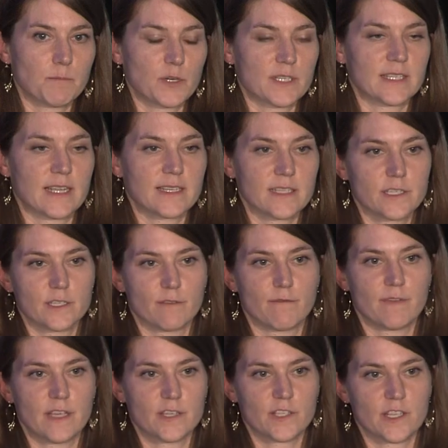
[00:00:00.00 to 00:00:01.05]
percentage of
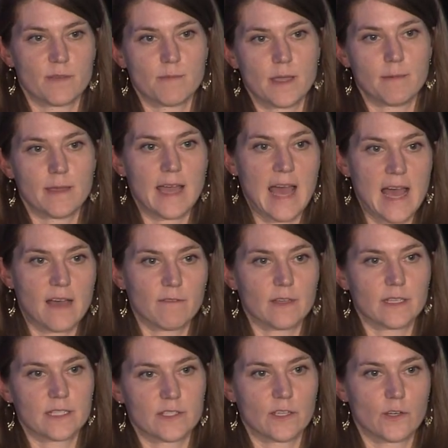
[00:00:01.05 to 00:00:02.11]
fish that maybe have
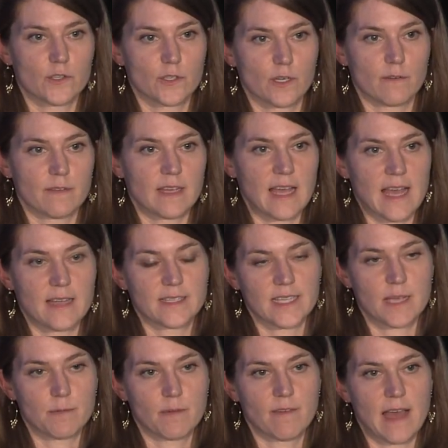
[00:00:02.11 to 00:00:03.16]
a sort of a
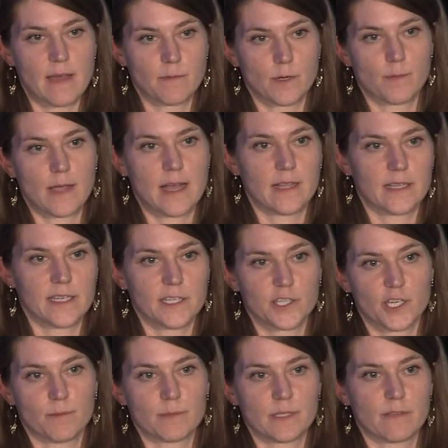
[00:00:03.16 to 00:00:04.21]
type of abnormality in
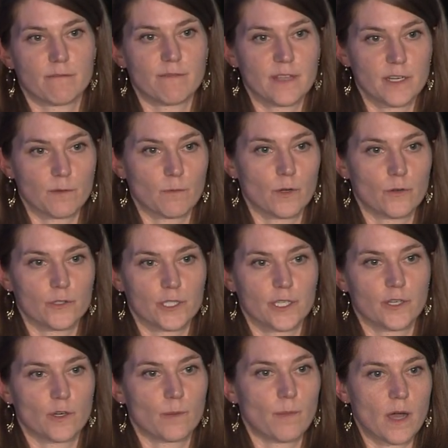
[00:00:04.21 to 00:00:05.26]
terms of fin
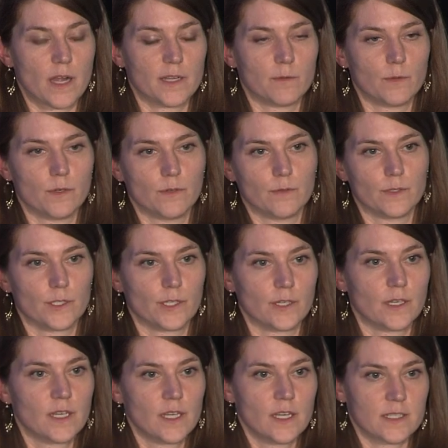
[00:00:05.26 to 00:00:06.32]
erosion or body wound or